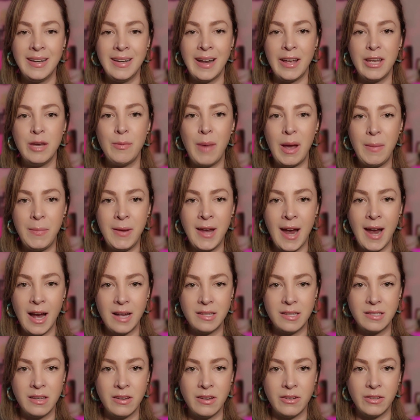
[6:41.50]
Now you might be
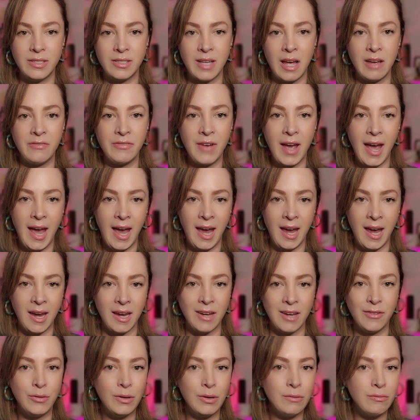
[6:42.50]
asking yourself, hey,
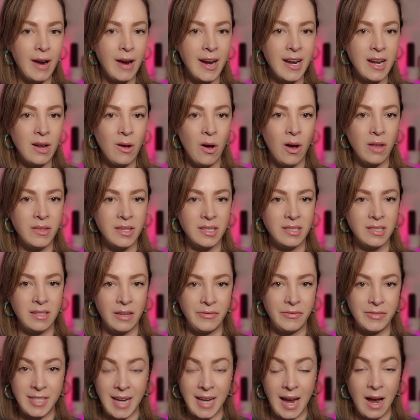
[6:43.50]
if we're writing all this
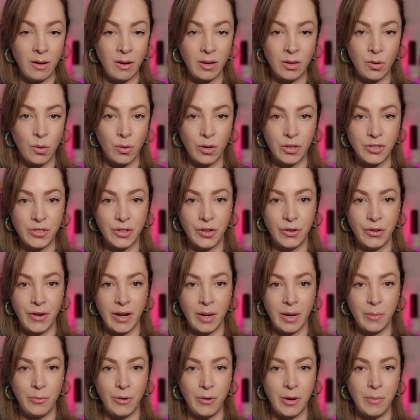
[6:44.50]
stuff down in order to
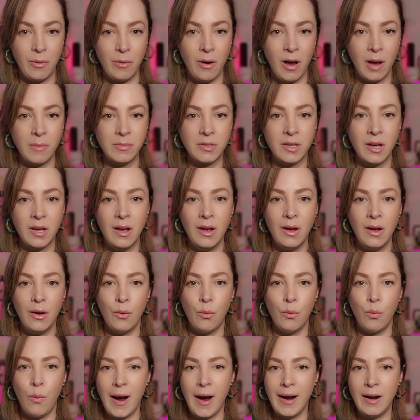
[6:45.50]
create a pre-prompt,
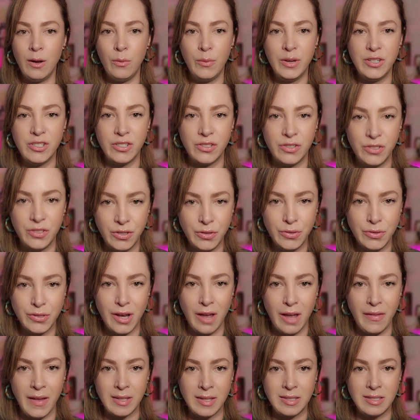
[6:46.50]
why don't we just use
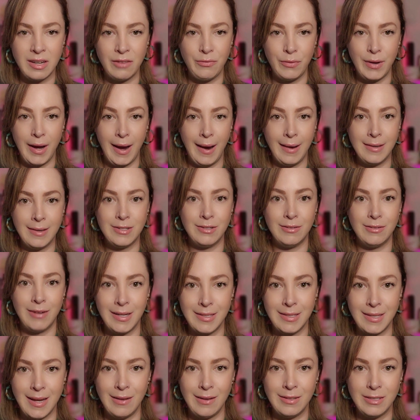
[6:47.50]
all that stuff we had to
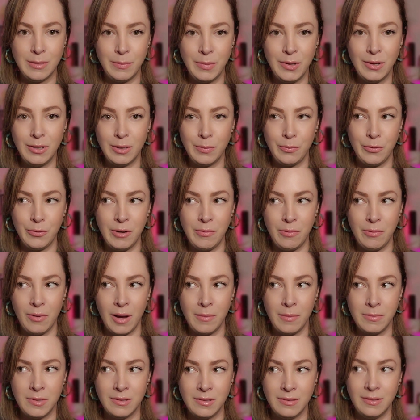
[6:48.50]
write down to build a
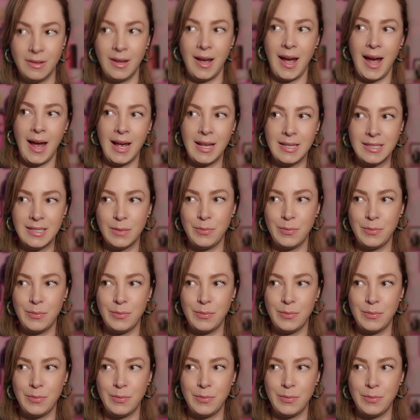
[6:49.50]
pre-prompt as the